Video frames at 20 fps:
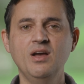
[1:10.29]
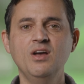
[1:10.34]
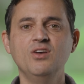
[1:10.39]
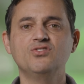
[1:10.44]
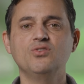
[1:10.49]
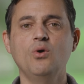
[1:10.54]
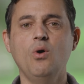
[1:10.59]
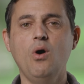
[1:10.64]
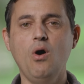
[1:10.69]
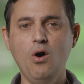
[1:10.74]

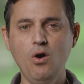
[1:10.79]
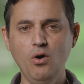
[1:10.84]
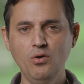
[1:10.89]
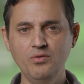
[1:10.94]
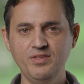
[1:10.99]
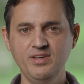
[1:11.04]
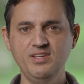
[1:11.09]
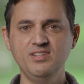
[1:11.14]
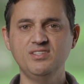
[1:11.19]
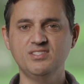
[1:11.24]
So all
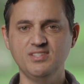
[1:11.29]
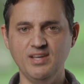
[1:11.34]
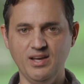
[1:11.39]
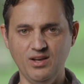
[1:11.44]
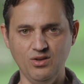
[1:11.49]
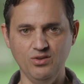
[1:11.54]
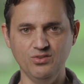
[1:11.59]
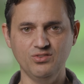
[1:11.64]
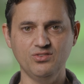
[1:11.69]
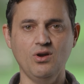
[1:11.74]
these
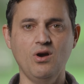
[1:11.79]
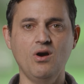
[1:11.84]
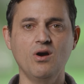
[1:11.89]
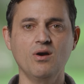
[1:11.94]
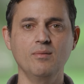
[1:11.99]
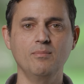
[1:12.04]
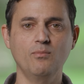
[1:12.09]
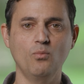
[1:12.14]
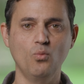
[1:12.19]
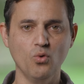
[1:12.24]
cells
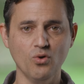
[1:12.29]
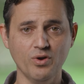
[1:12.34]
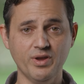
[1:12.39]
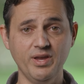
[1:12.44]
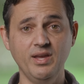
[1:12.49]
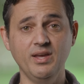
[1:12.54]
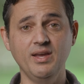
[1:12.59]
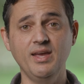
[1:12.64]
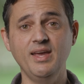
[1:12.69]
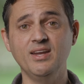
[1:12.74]
are
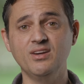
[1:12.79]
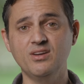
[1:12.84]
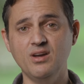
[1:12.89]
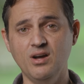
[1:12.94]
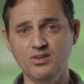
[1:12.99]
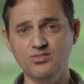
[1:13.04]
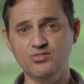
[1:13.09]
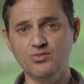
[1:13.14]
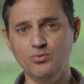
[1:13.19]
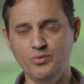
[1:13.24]
working in
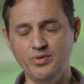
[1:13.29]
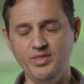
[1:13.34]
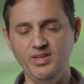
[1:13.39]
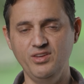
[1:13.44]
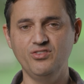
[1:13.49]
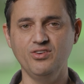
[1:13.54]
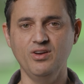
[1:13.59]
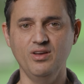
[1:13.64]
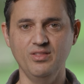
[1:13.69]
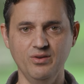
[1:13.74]
concert with
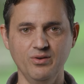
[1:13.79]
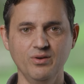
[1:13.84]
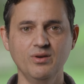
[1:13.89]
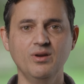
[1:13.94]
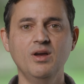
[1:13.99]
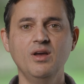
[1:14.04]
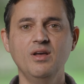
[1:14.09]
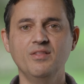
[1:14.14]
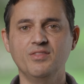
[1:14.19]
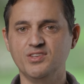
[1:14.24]
each other.
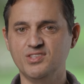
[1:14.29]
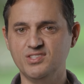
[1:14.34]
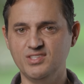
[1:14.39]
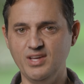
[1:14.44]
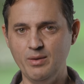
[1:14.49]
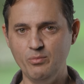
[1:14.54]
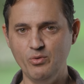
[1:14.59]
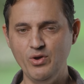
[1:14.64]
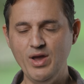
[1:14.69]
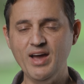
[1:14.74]
The
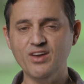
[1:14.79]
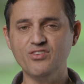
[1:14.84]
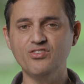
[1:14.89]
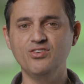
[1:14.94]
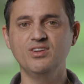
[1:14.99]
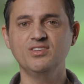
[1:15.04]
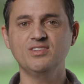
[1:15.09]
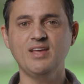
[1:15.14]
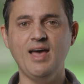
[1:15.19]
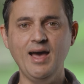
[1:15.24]
same
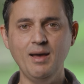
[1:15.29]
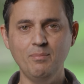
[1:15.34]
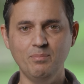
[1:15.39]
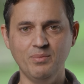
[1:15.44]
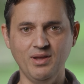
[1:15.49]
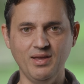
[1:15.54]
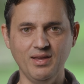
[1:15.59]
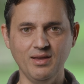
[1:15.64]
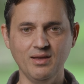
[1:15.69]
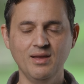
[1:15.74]
reaction is
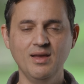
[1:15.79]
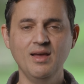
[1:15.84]
happening,